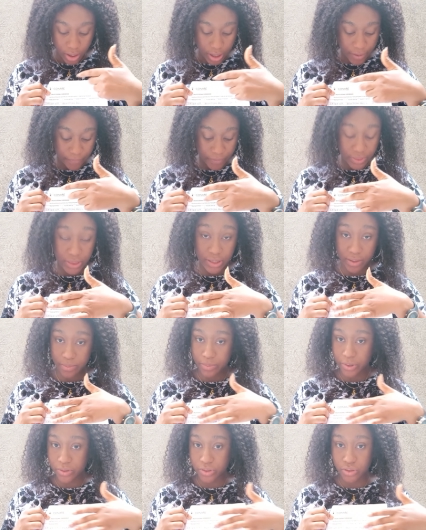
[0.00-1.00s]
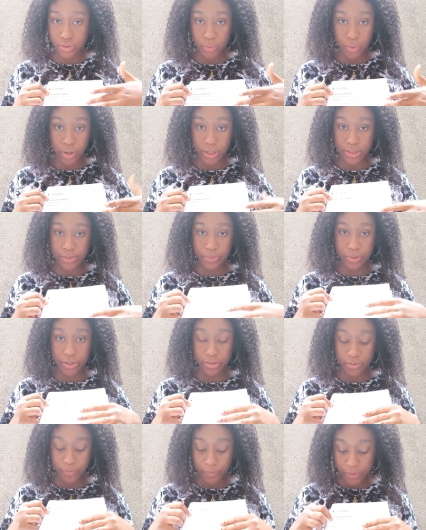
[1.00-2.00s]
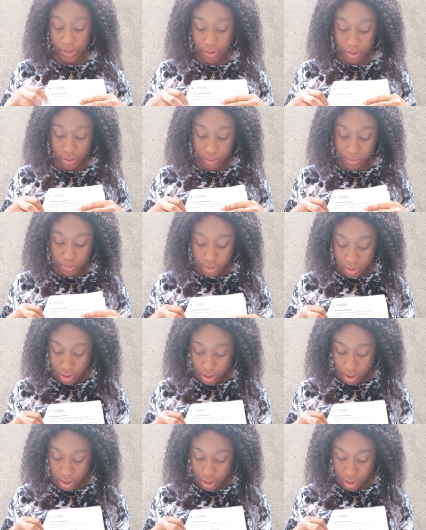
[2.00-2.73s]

everything about your work experience, you fill it out.